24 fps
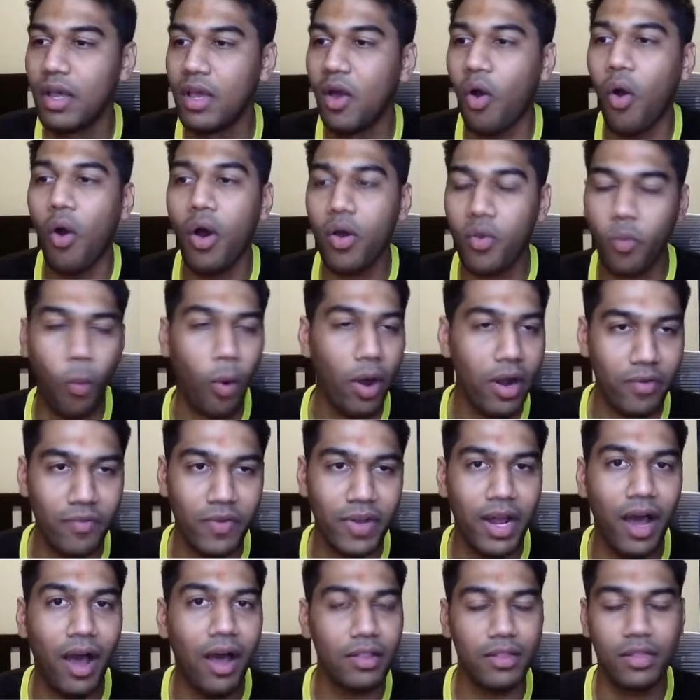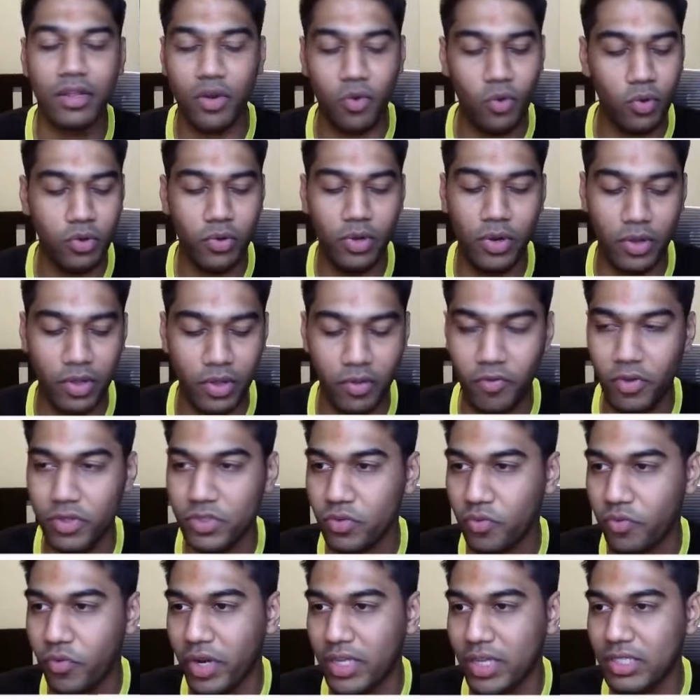or whatever other role you're looking for. So
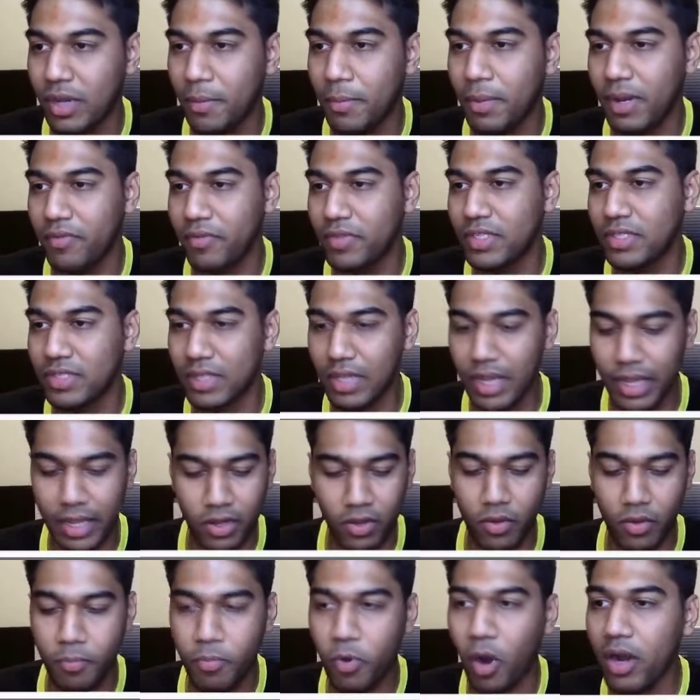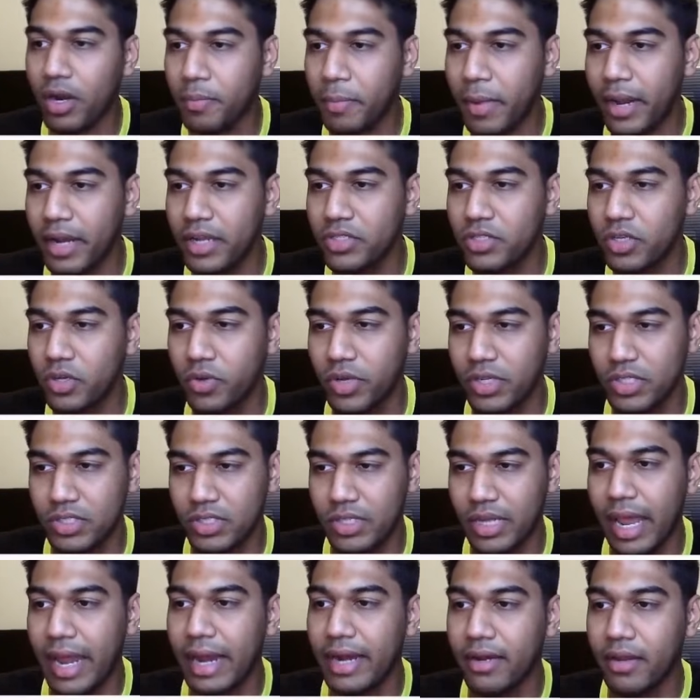for example, if this is like, product manager, you can just
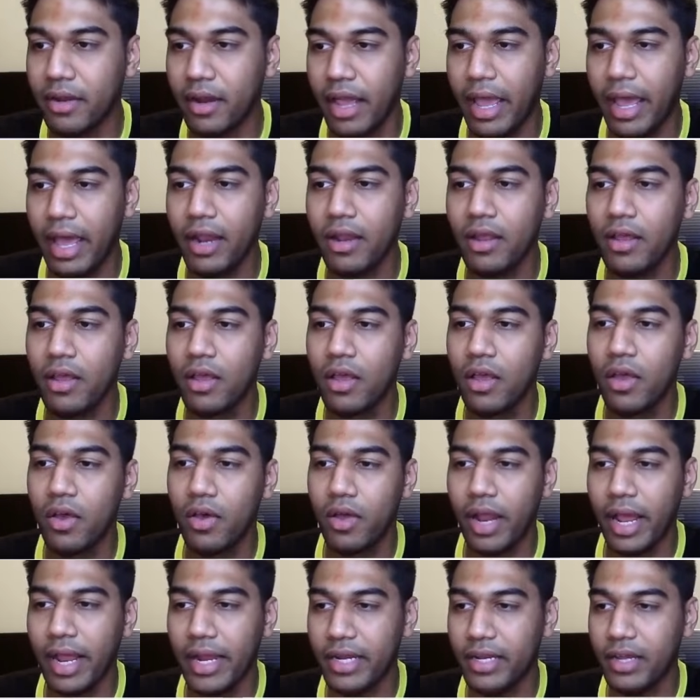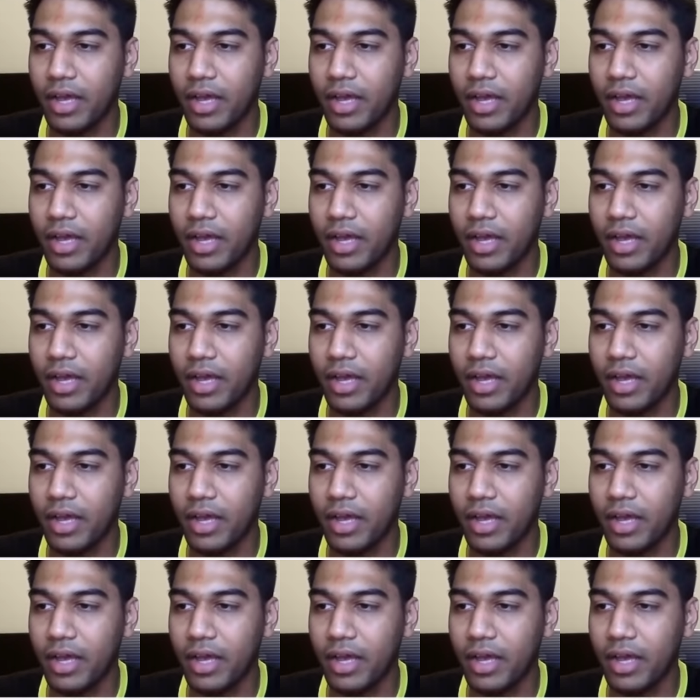enter here, right?